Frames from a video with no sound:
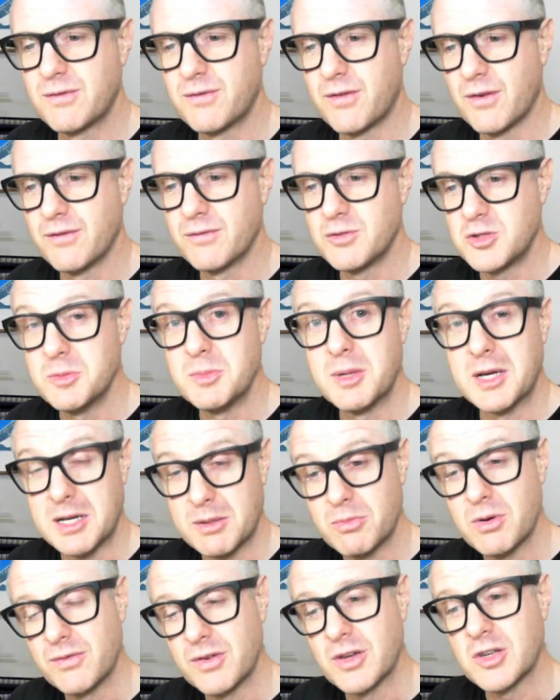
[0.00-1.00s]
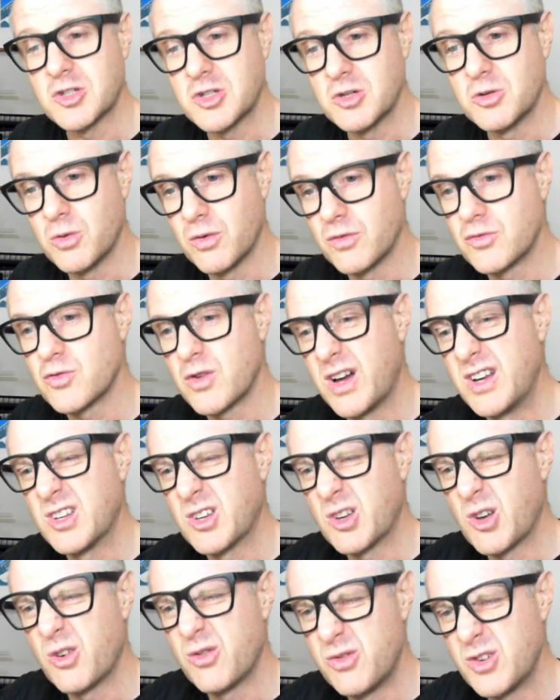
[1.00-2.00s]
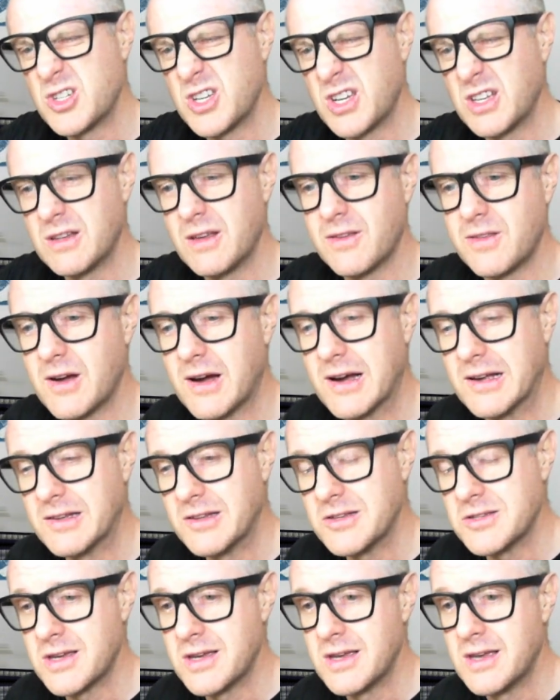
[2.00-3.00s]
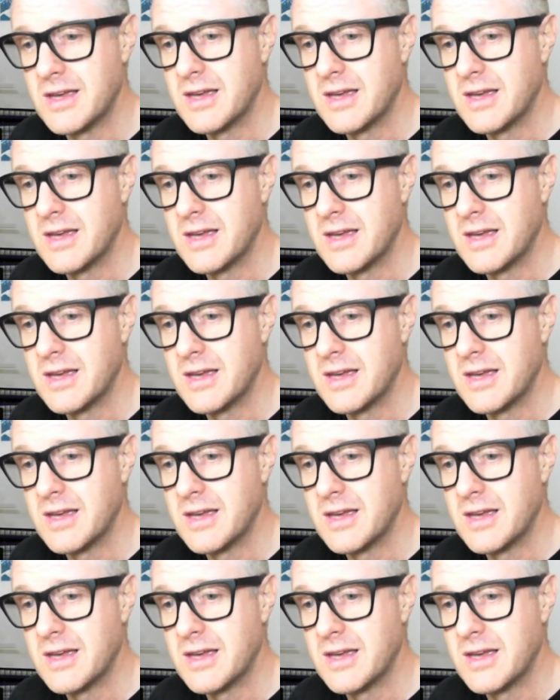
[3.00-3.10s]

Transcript: from Shimane Prefecture who have tried to go fishing near the islands,